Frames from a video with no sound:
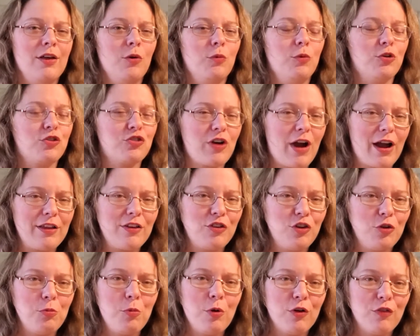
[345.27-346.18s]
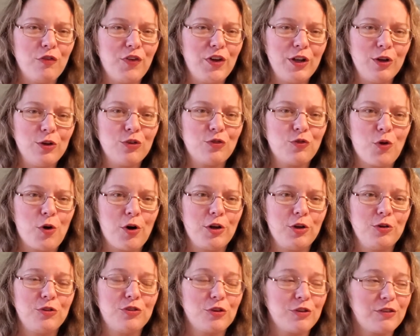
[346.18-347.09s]
We'll try to do more videos for
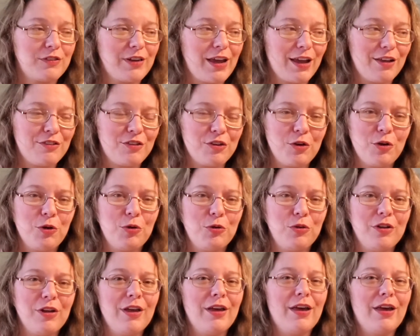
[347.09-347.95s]
you, so stay tuned.